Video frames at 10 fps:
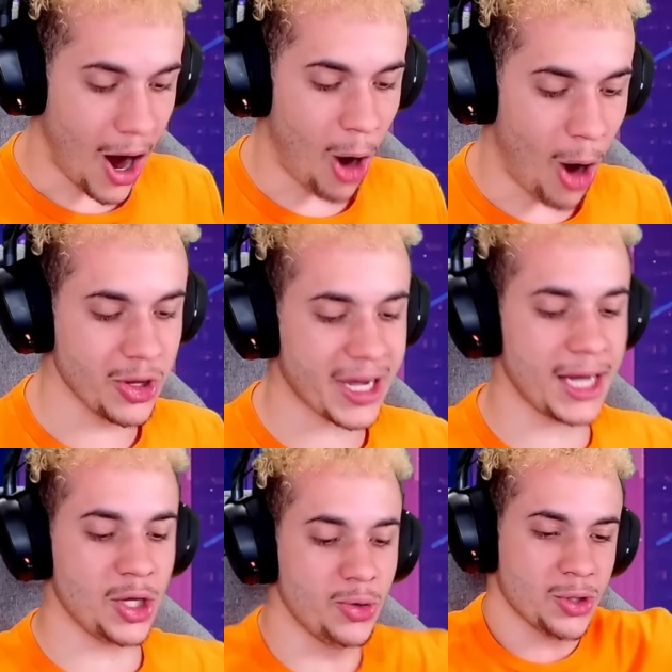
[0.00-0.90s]
Oh, look
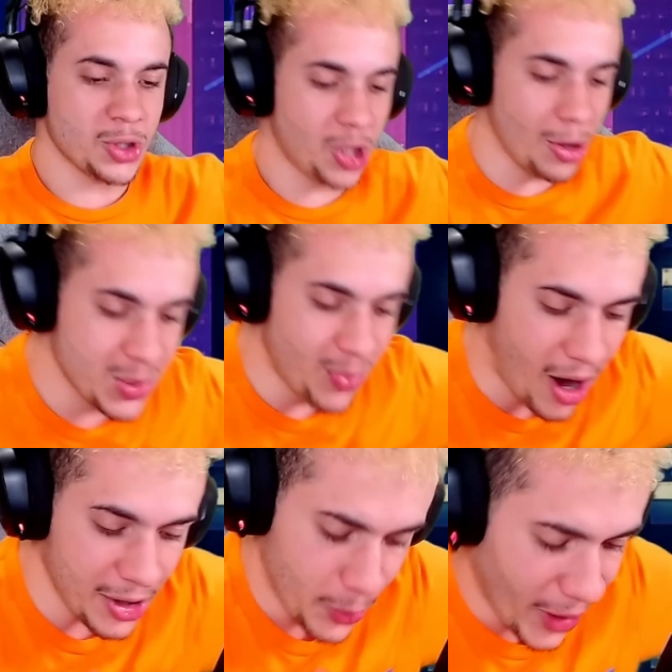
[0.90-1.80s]
at you. You're so
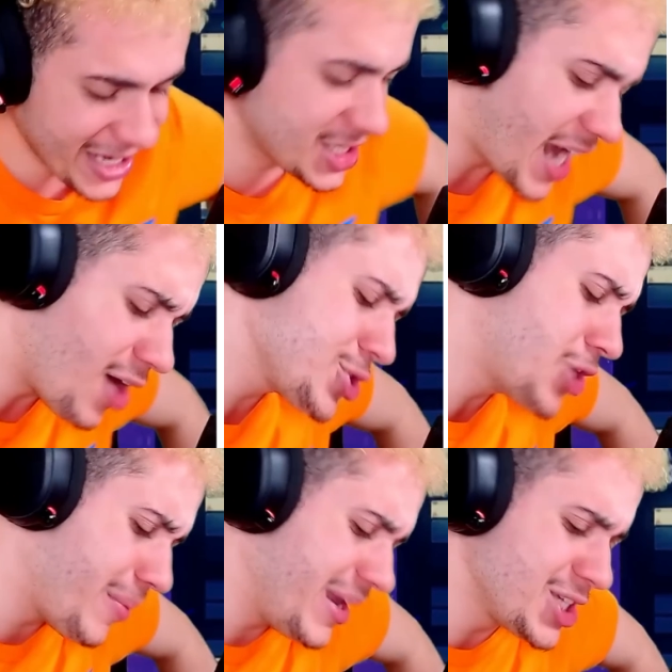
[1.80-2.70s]
smart. You played a skeleton
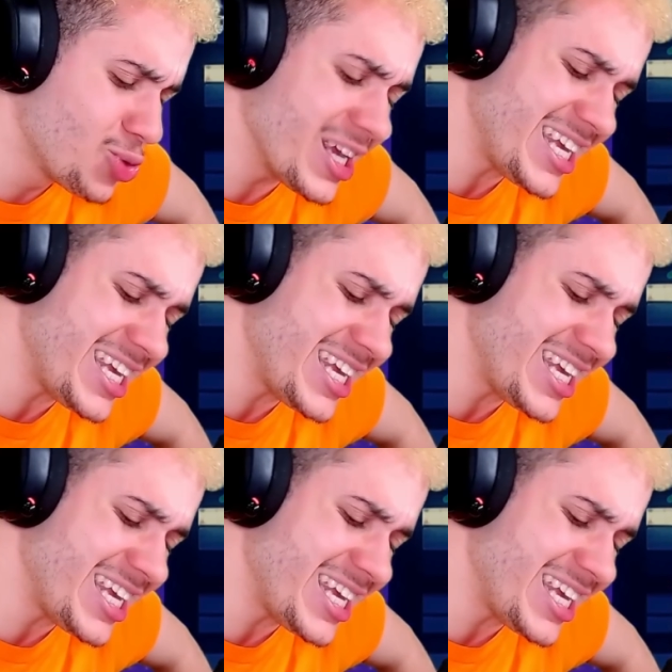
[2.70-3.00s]
army into an